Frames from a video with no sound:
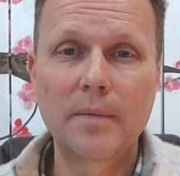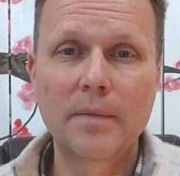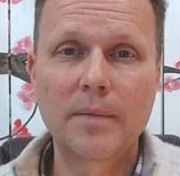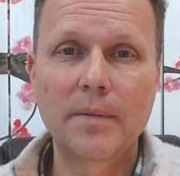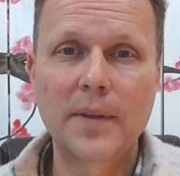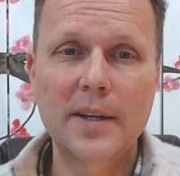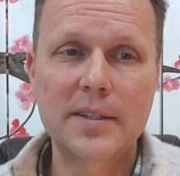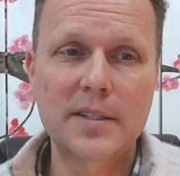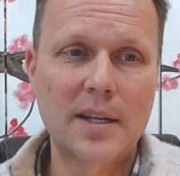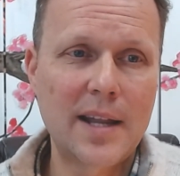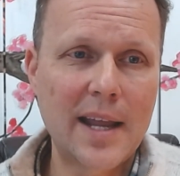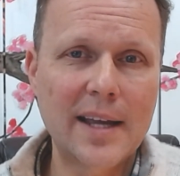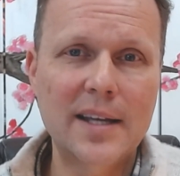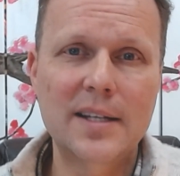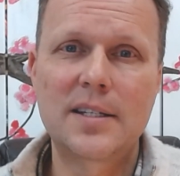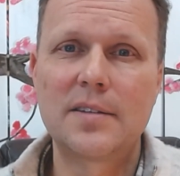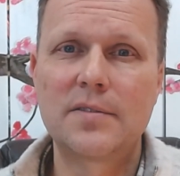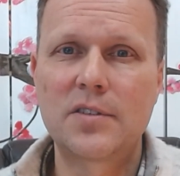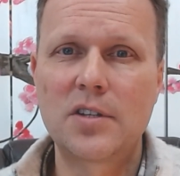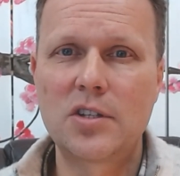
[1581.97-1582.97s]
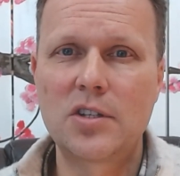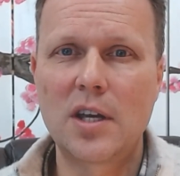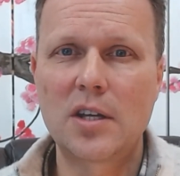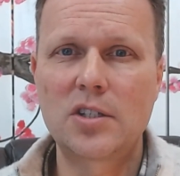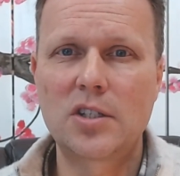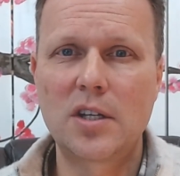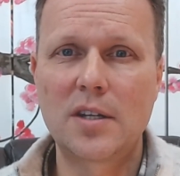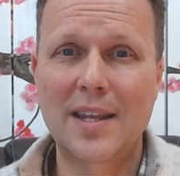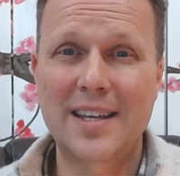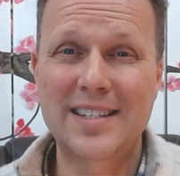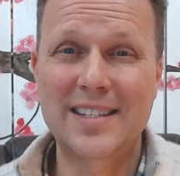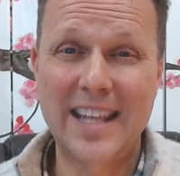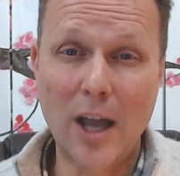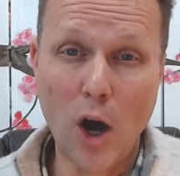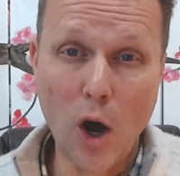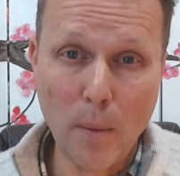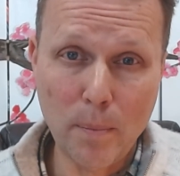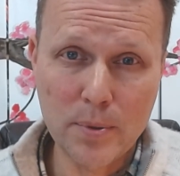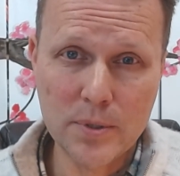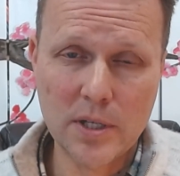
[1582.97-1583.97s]
That is a negative suggestion. That's the
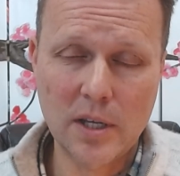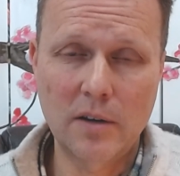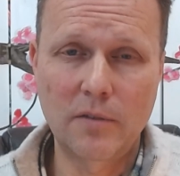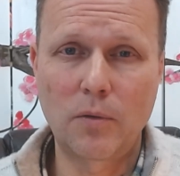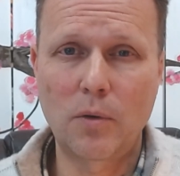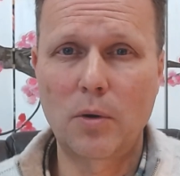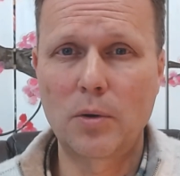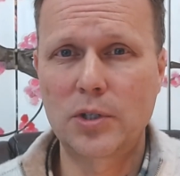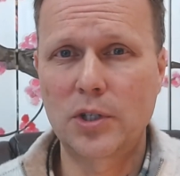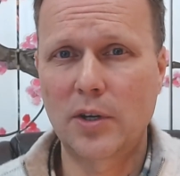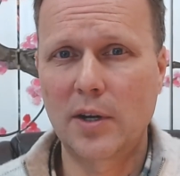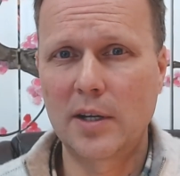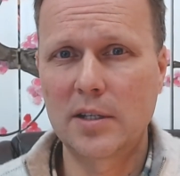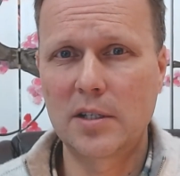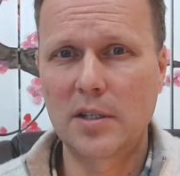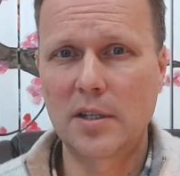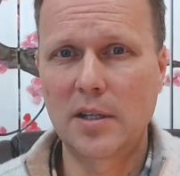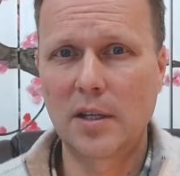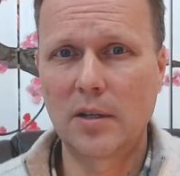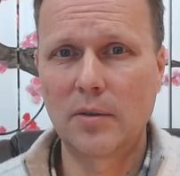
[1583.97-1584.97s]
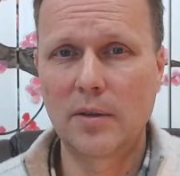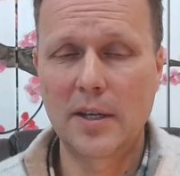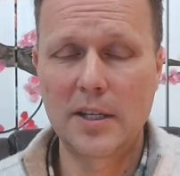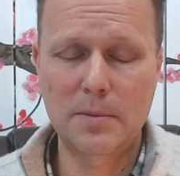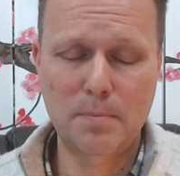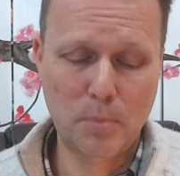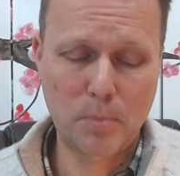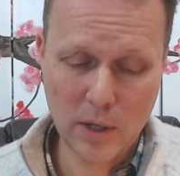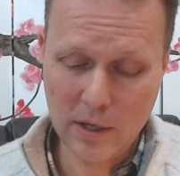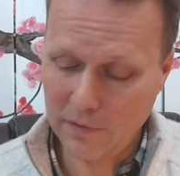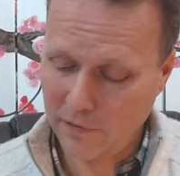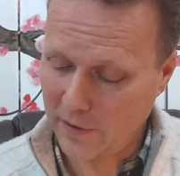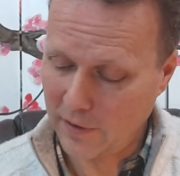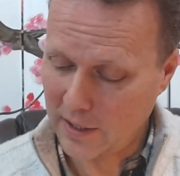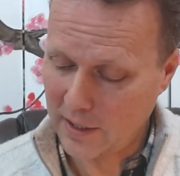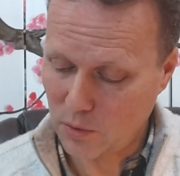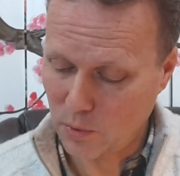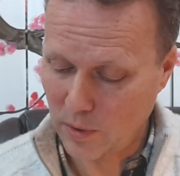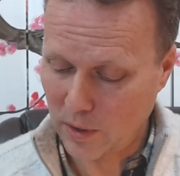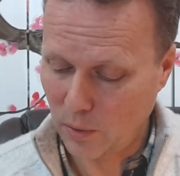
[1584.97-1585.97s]
opposite of what we're trying to do. It's
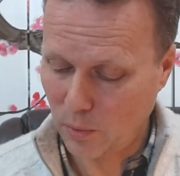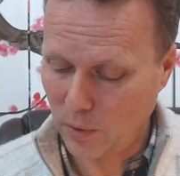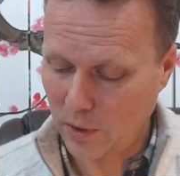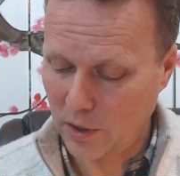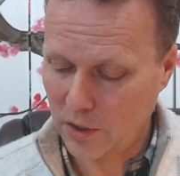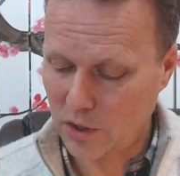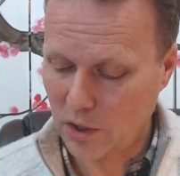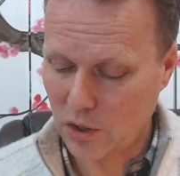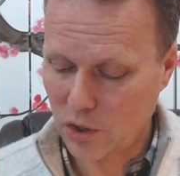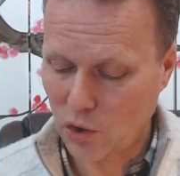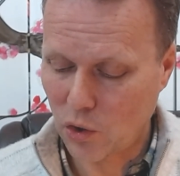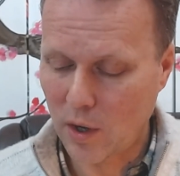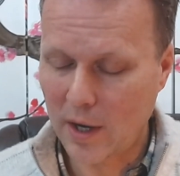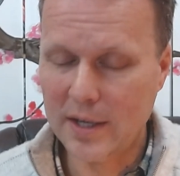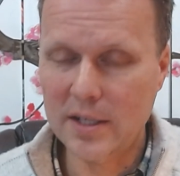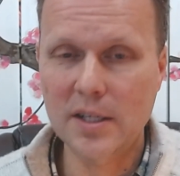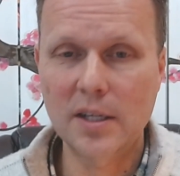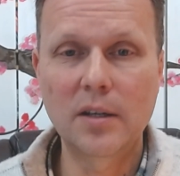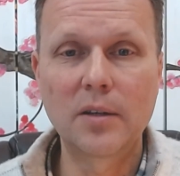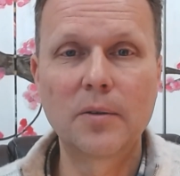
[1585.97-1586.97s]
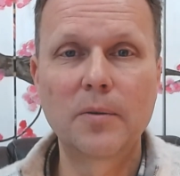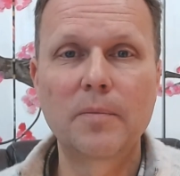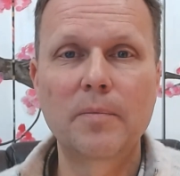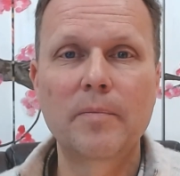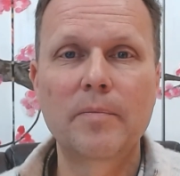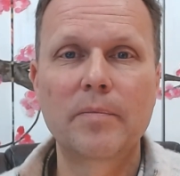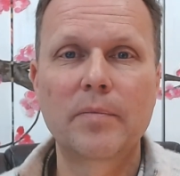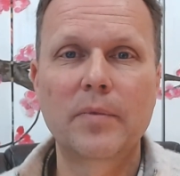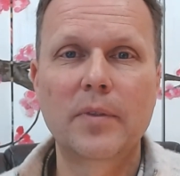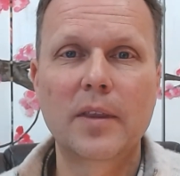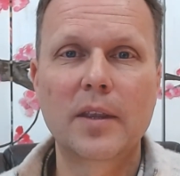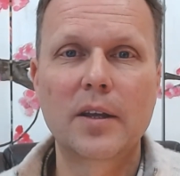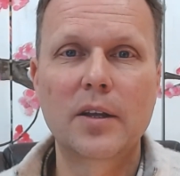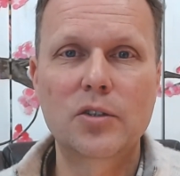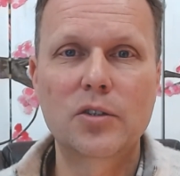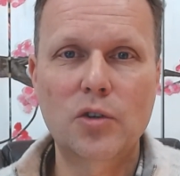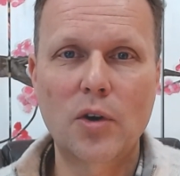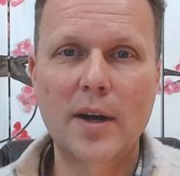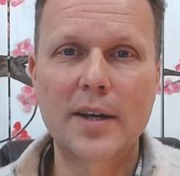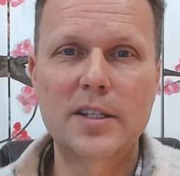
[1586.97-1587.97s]
prefixed with the words try to.
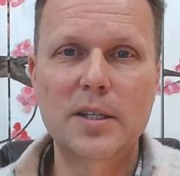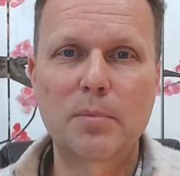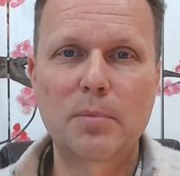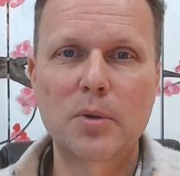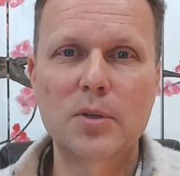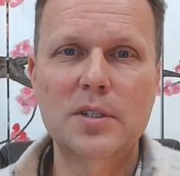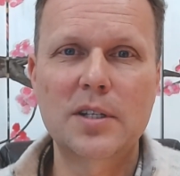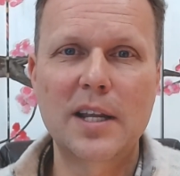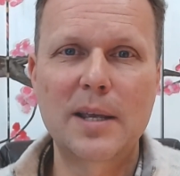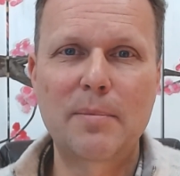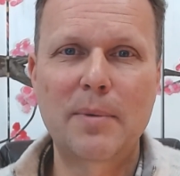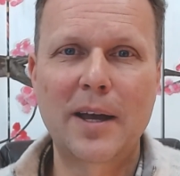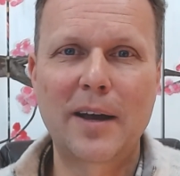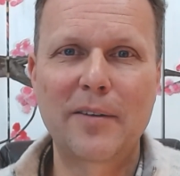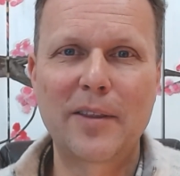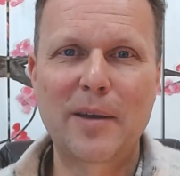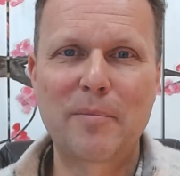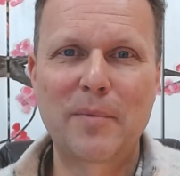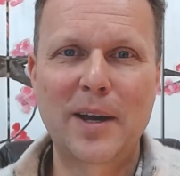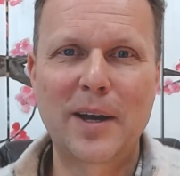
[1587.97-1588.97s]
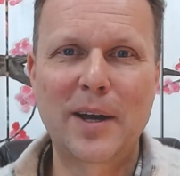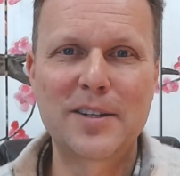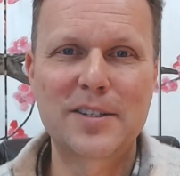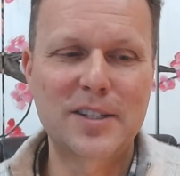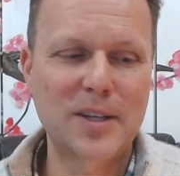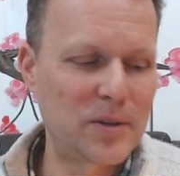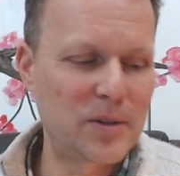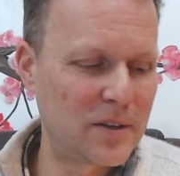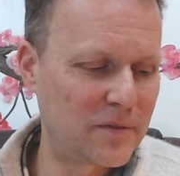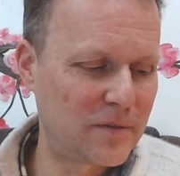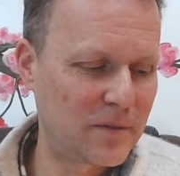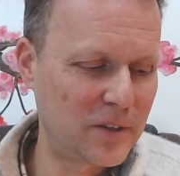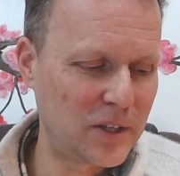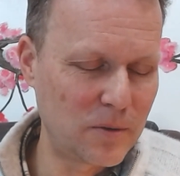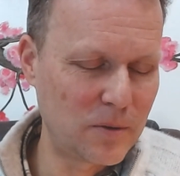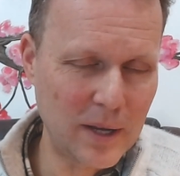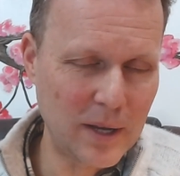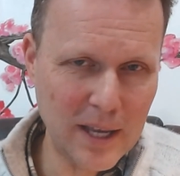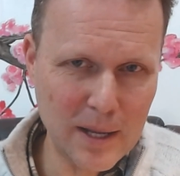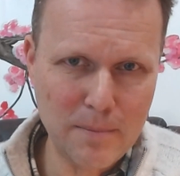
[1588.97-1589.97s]
Try to put sleep out of that mind. So you
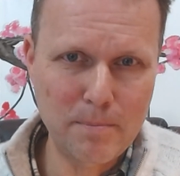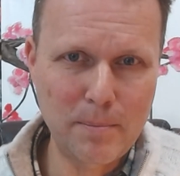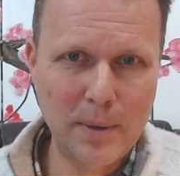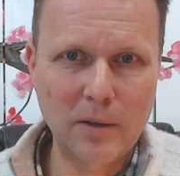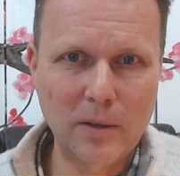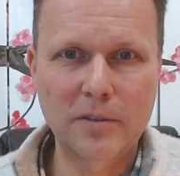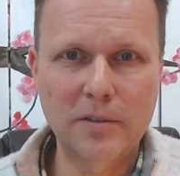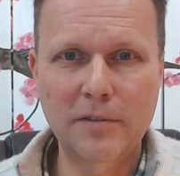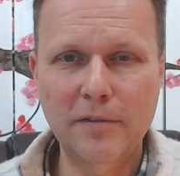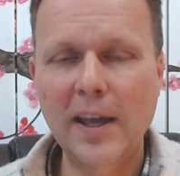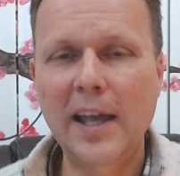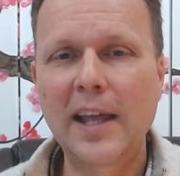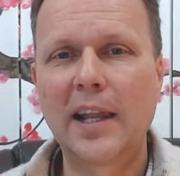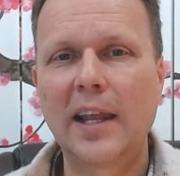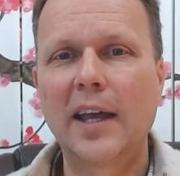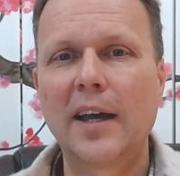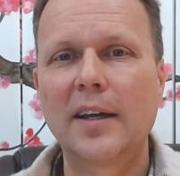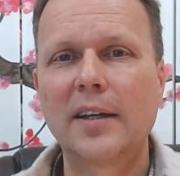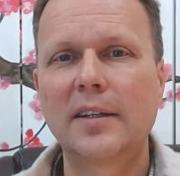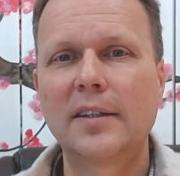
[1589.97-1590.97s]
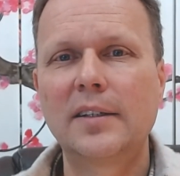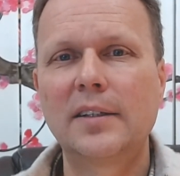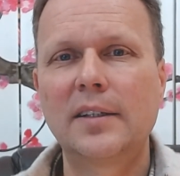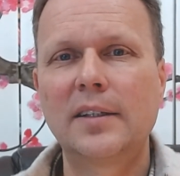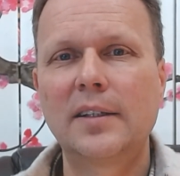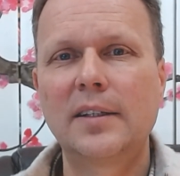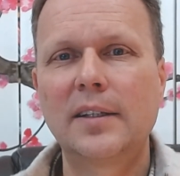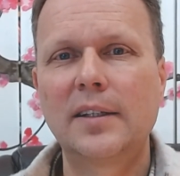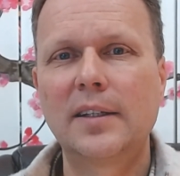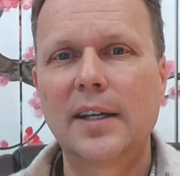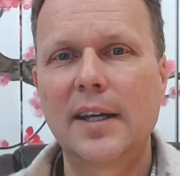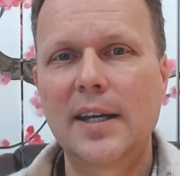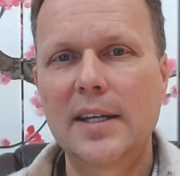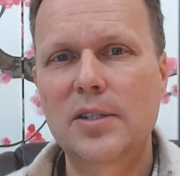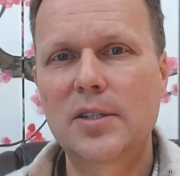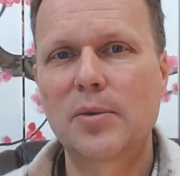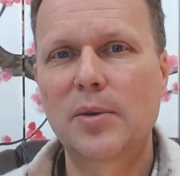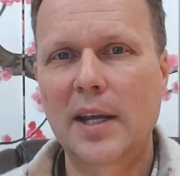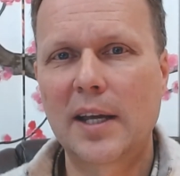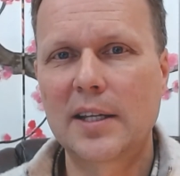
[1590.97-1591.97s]
inbuild failure
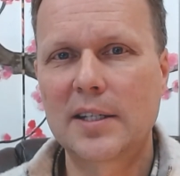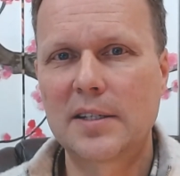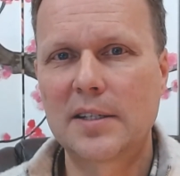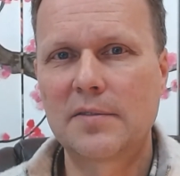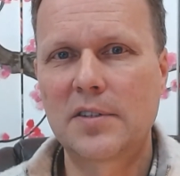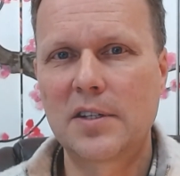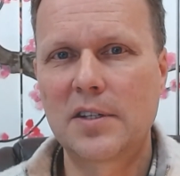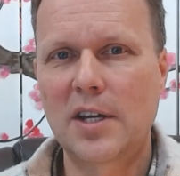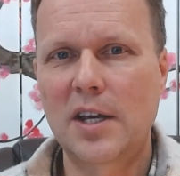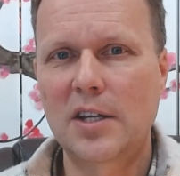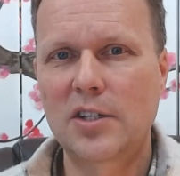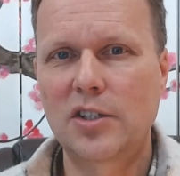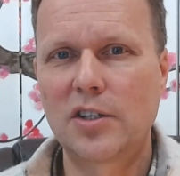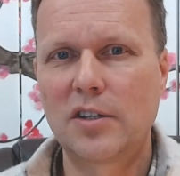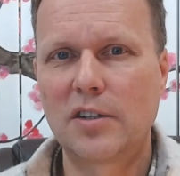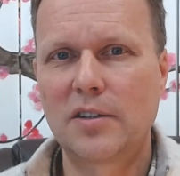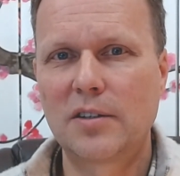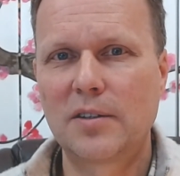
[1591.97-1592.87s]
into a negative suggestion.